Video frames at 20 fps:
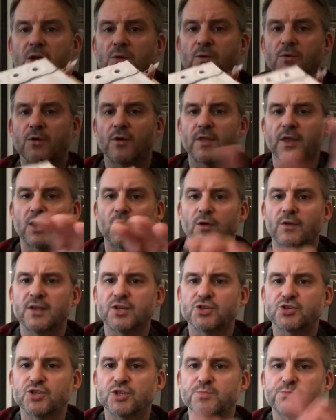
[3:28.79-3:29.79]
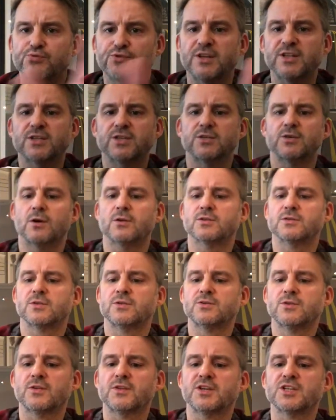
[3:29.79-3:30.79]
We've got that on, that's just printed on, so
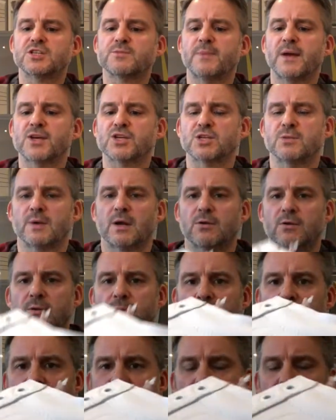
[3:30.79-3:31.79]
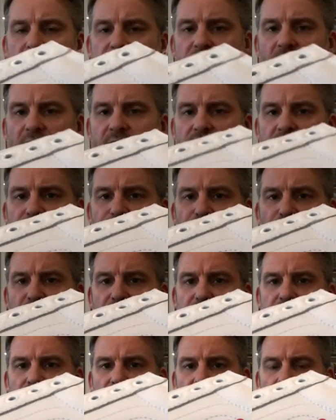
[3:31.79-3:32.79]
there's nothing special about it, but it's, it's nicely
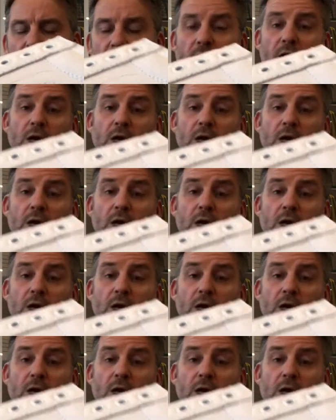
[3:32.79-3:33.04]
printed.